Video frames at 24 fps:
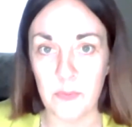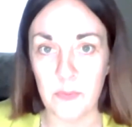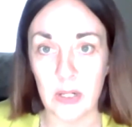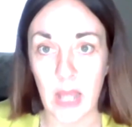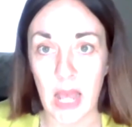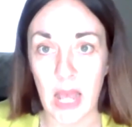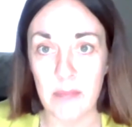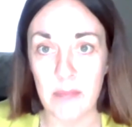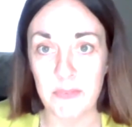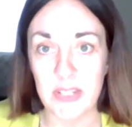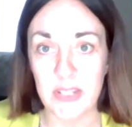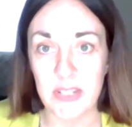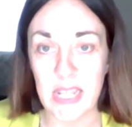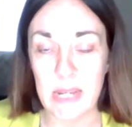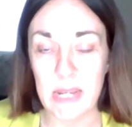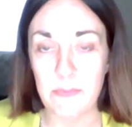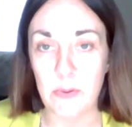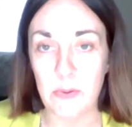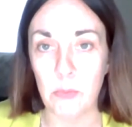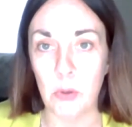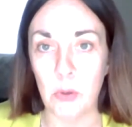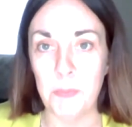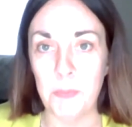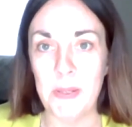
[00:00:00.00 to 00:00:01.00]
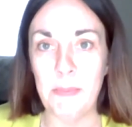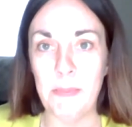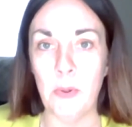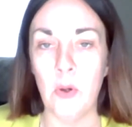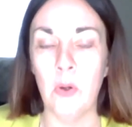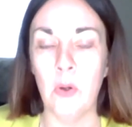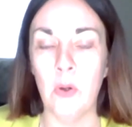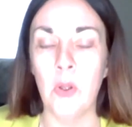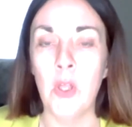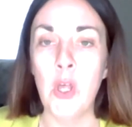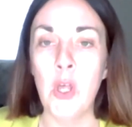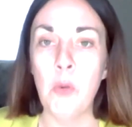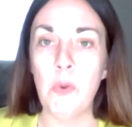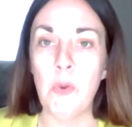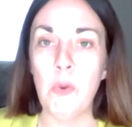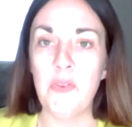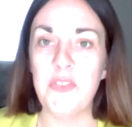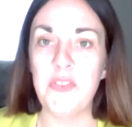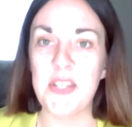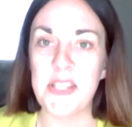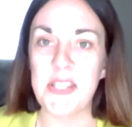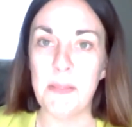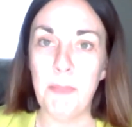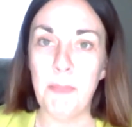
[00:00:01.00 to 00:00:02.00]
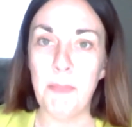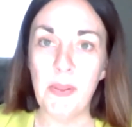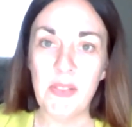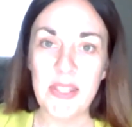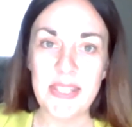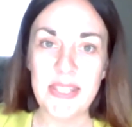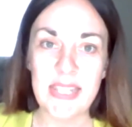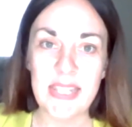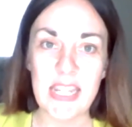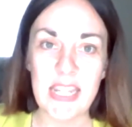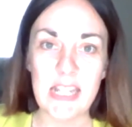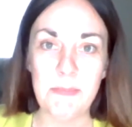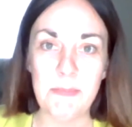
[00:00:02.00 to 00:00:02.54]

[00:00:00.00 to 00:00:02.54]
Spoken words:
advocate for more people with disabilities,